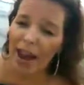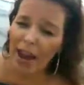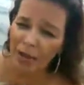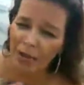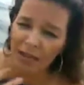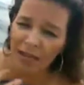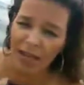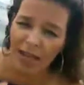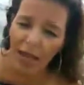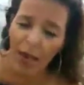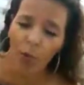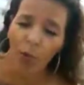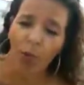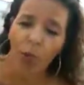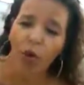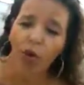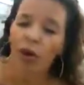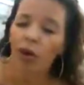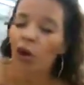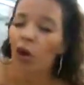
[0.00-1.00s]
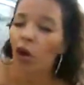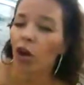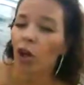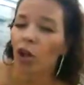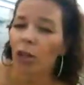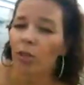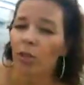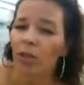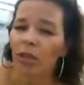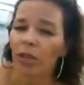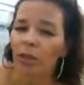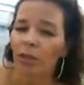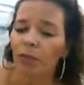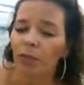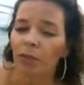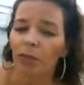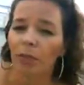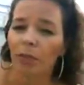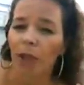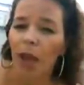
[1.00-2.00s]
every time we were in an argument,
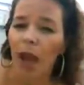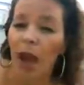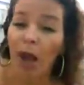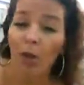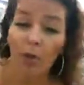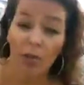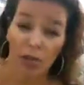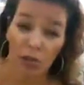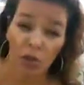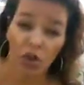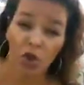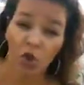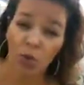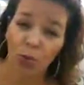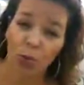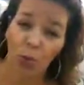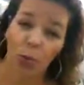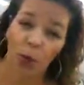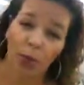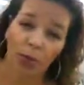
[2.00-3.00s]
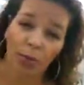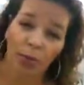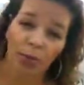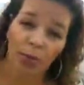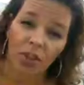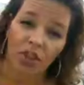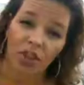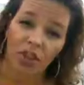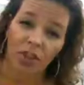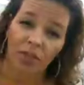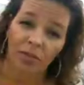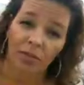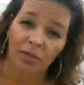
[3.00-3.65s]
I was a stupid white bitch.